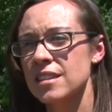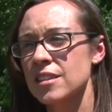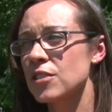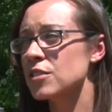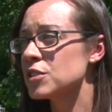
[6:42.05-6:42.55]
the
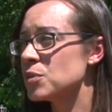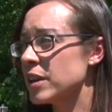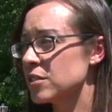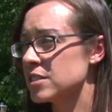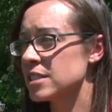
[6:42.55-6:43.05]
32
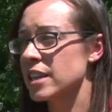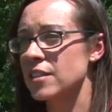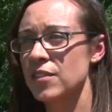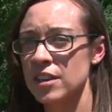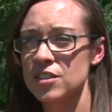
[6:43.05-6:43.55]
acres to take
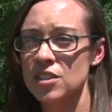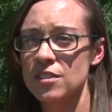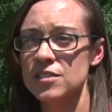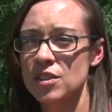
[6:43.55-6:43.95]
advantage of.